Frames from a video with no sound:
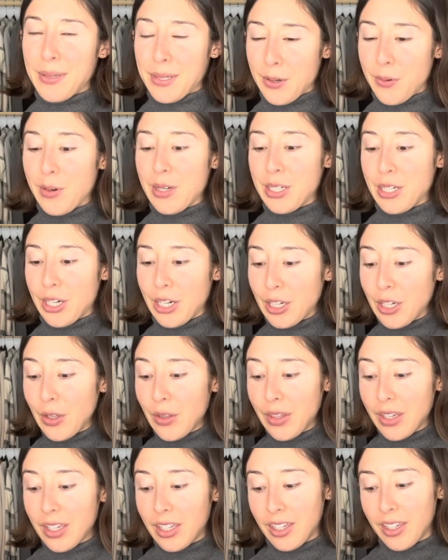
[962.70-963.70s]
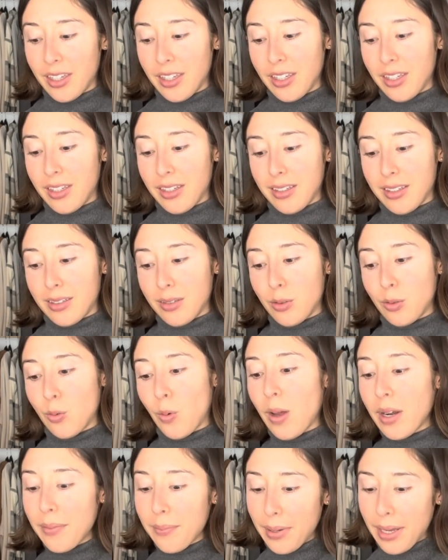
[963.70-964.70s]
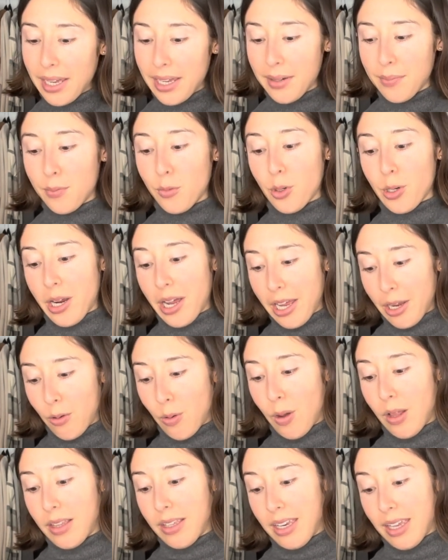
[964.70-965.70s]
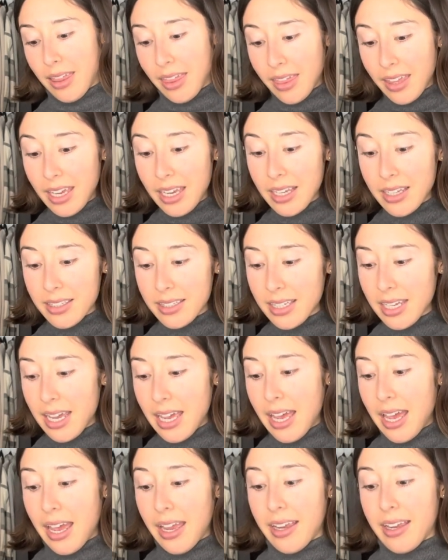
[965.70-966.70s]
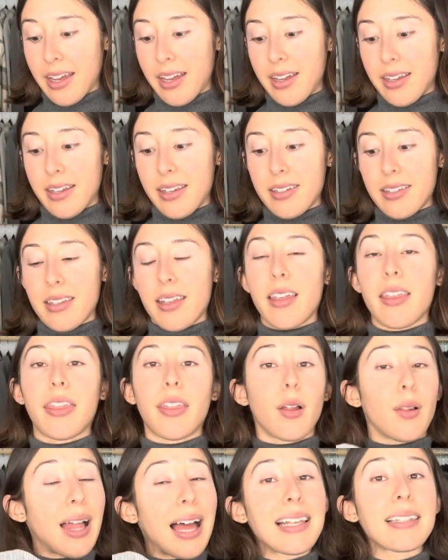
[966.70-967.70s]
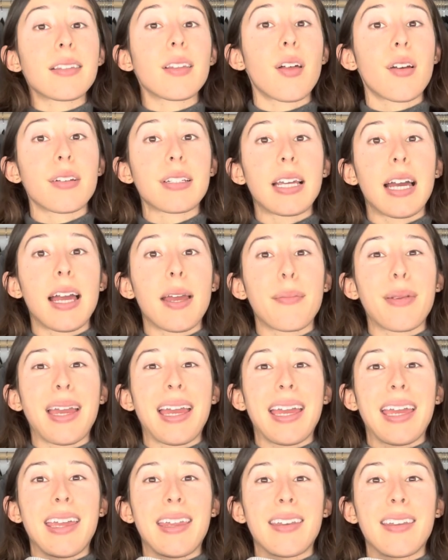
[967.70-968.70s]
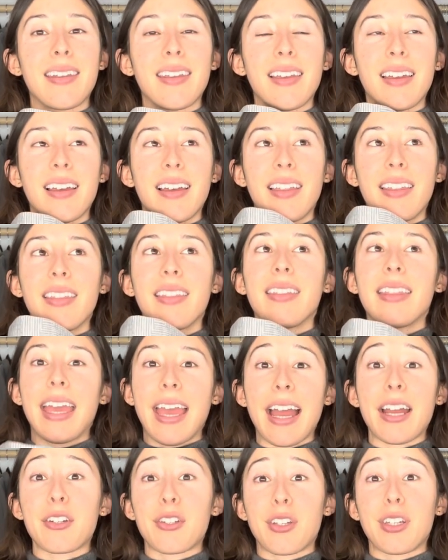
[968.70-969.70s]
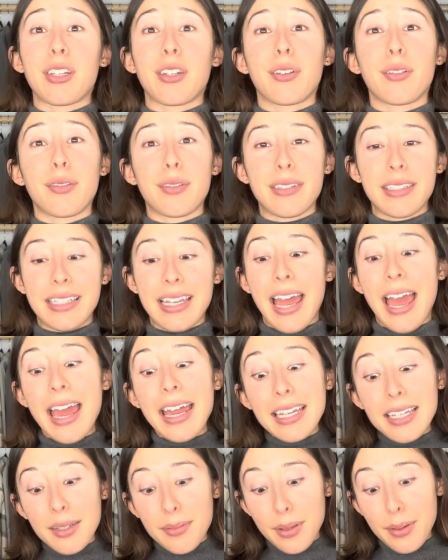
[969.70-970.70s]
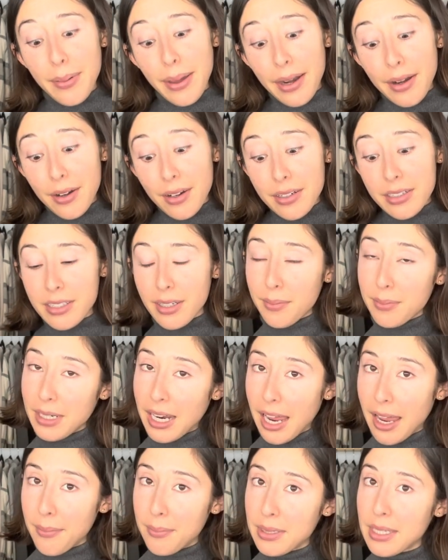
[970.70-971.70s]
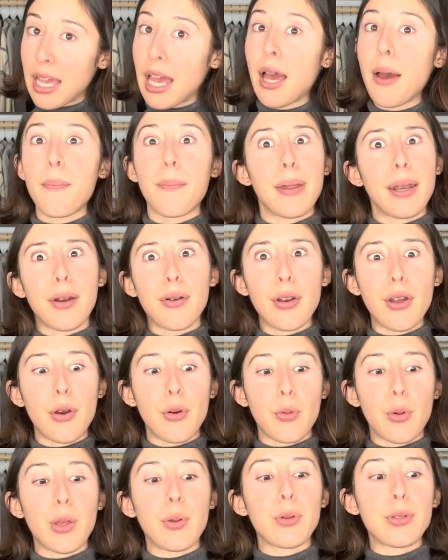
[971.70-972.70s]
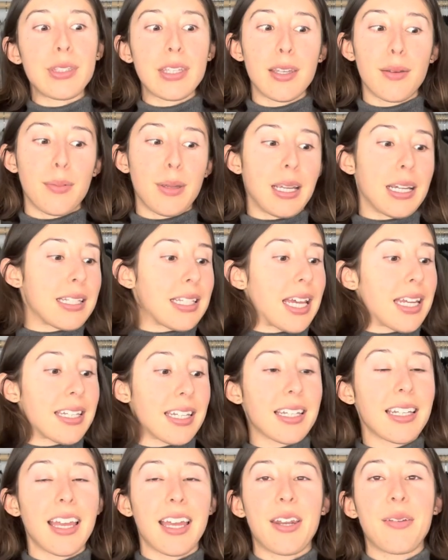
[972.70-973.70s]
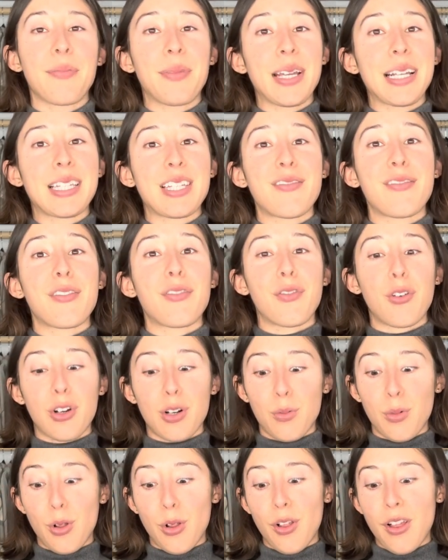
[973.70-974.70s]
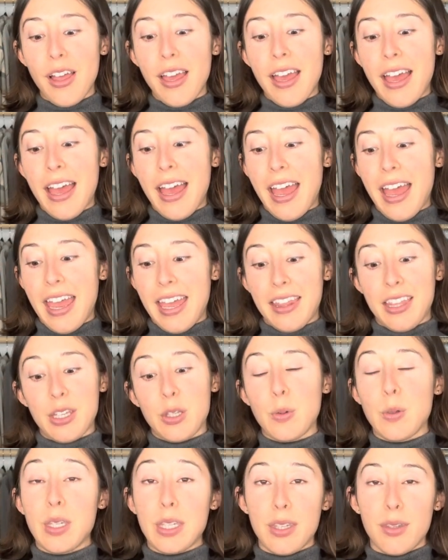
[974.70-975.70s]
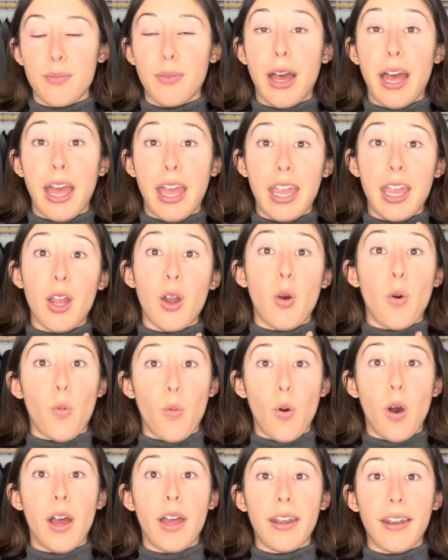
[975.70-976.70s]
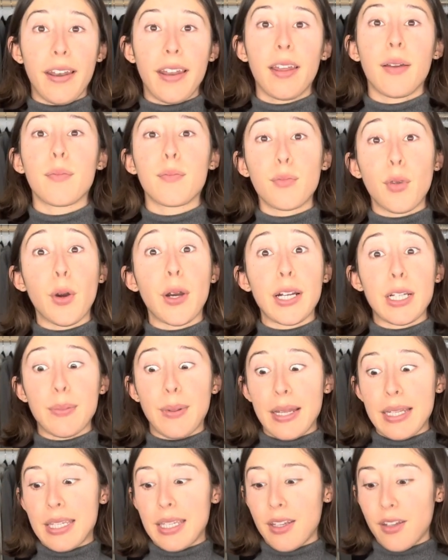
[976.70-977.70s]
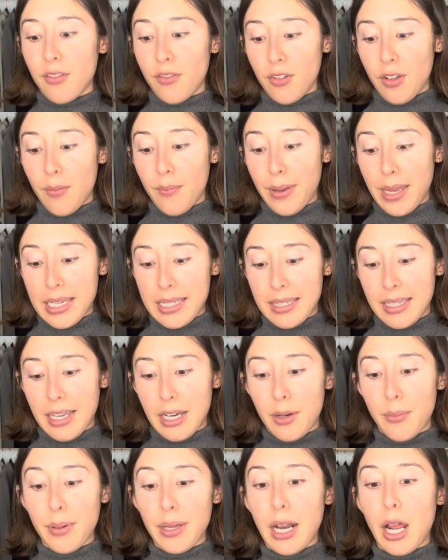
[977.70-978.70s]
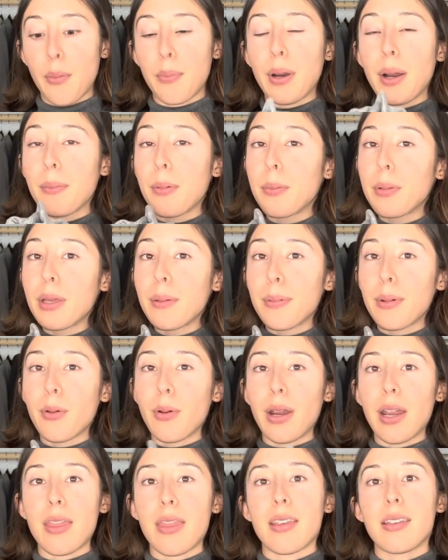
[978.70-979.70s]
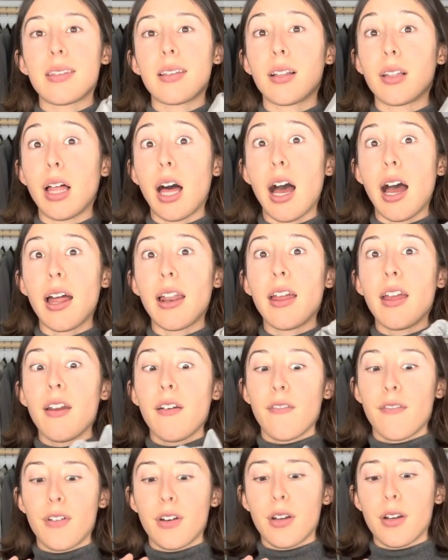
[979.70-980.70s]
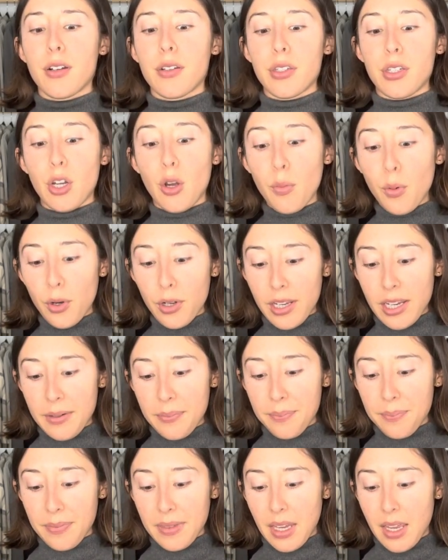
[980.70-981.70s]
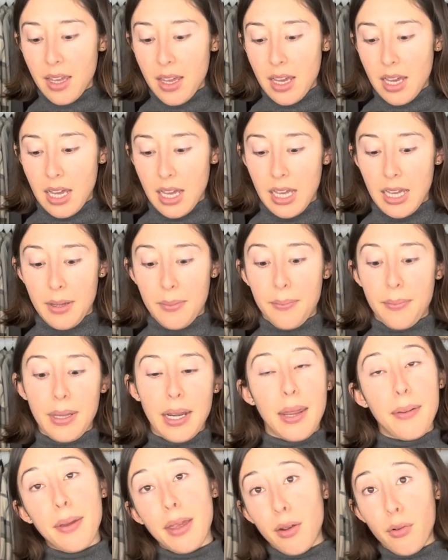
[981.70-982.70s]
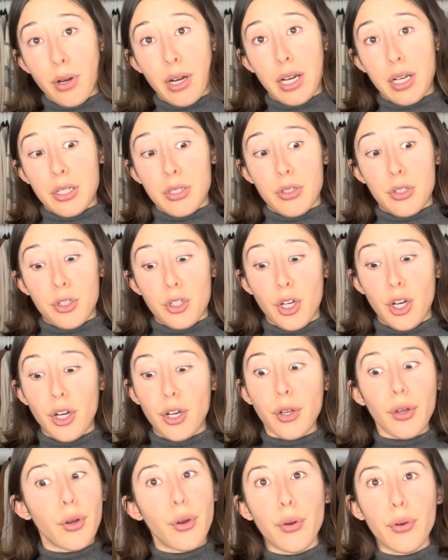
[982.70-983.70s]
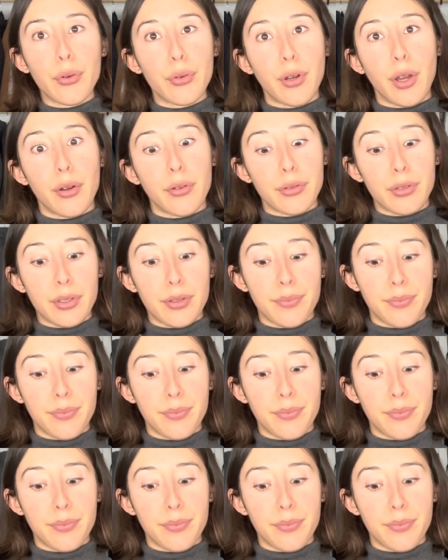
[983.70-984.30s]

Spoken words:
to winter clothing, you want to buy more high quality things because they'll last a long time, and they actually do tend to be better sometimes, but I don't know, we will see, because I did get a mix of affordable and this was my one more expensive base layer. But I'll probably be wearing this a lot for snowboarding, but I may wear it as a shirt, who knows.